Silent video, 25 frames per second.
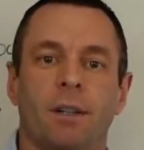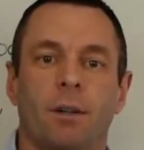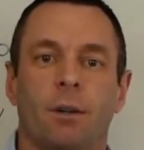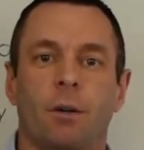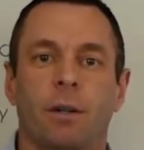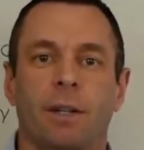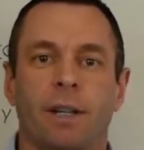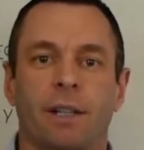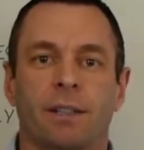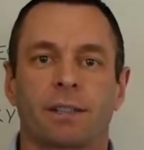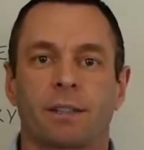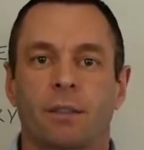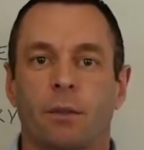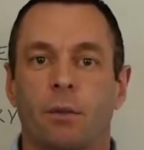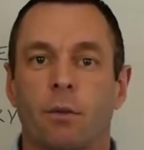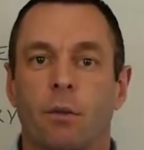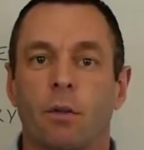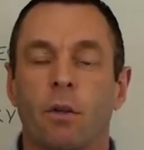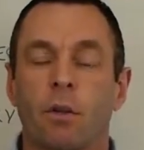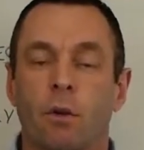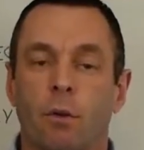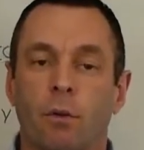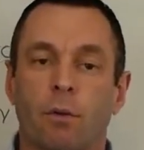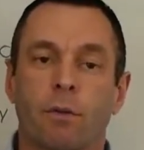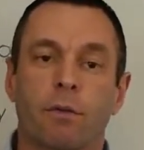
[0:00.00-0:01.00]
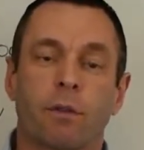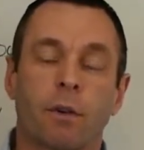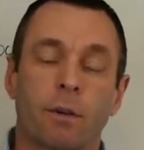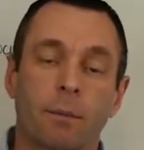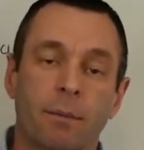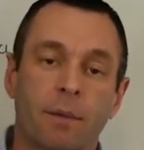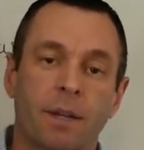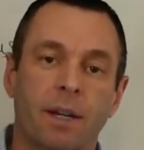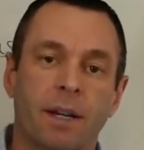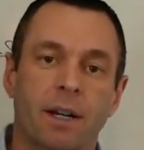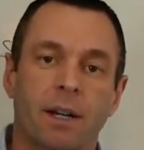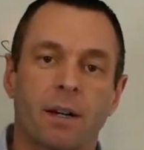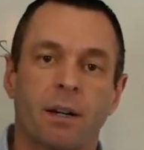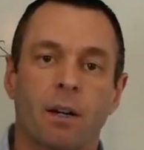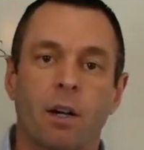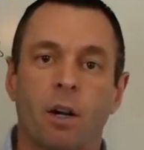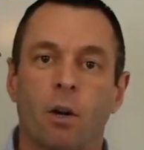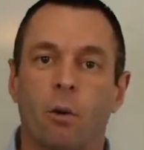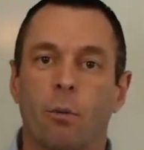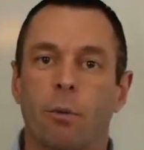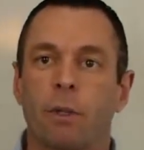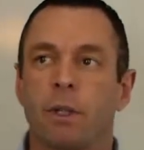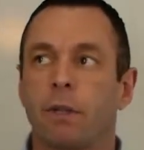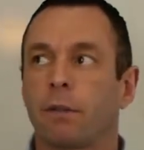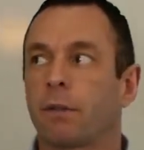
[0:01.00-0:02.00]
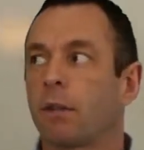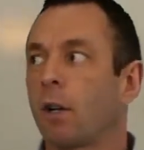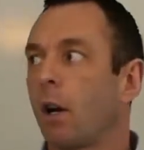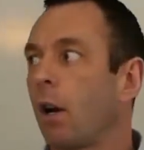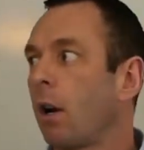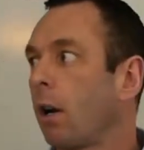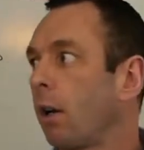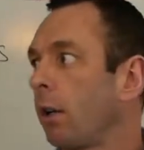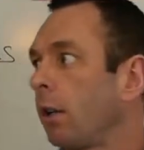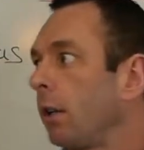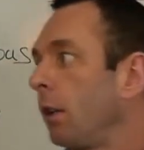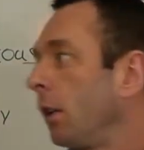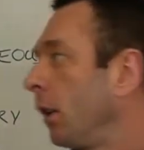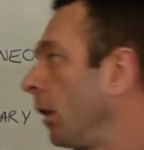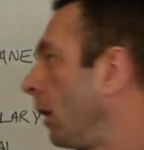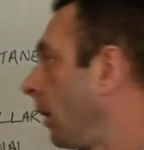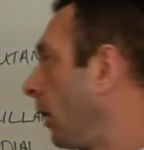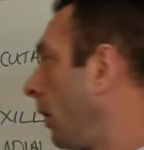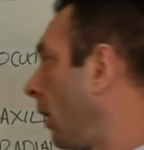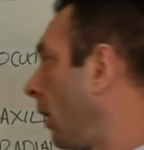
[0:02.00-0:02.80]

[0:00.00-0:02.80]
Okay, so no, from there we have gone